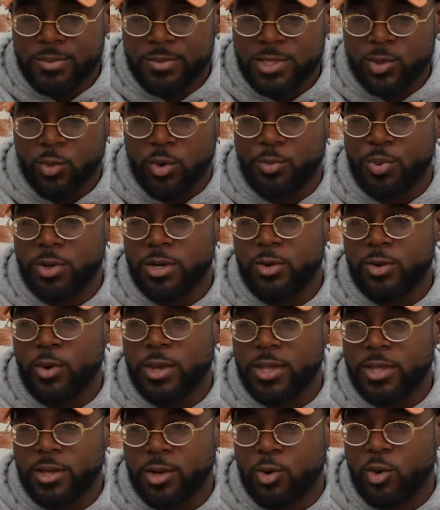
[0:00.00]
So we're putting
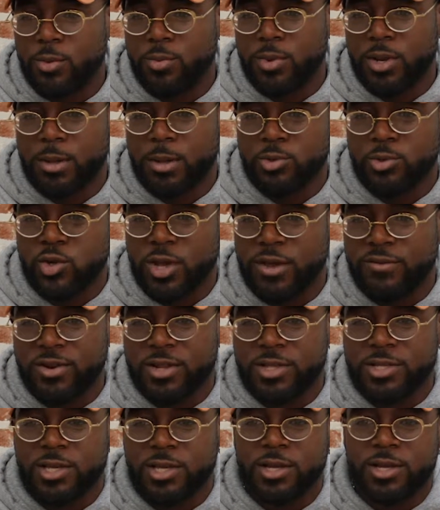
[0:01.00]
away the equipment. I'm
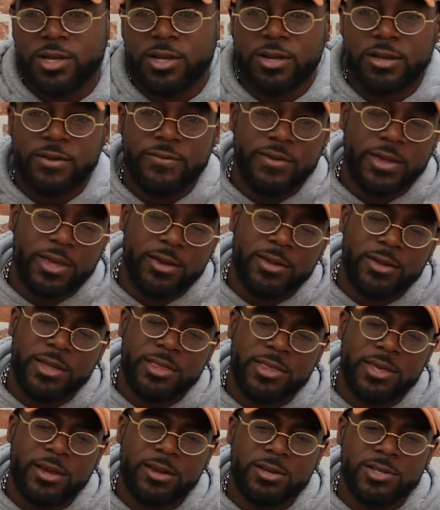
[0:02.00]
driving a tug. I
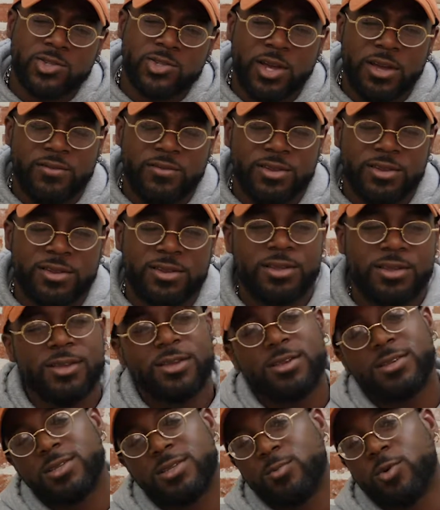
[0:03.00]
think I was driving
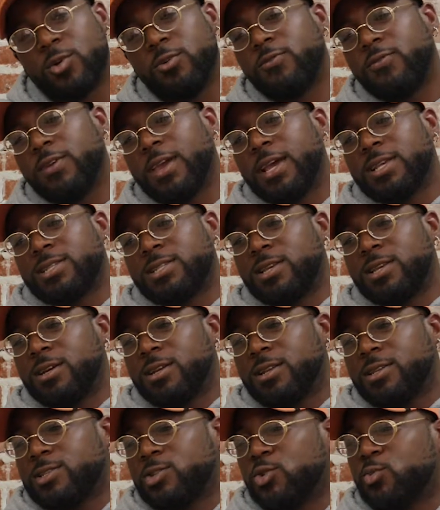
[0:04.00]
some goofy ass
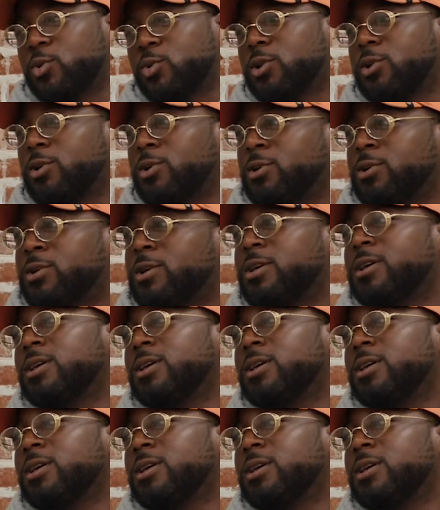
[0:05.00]
tug that's super long,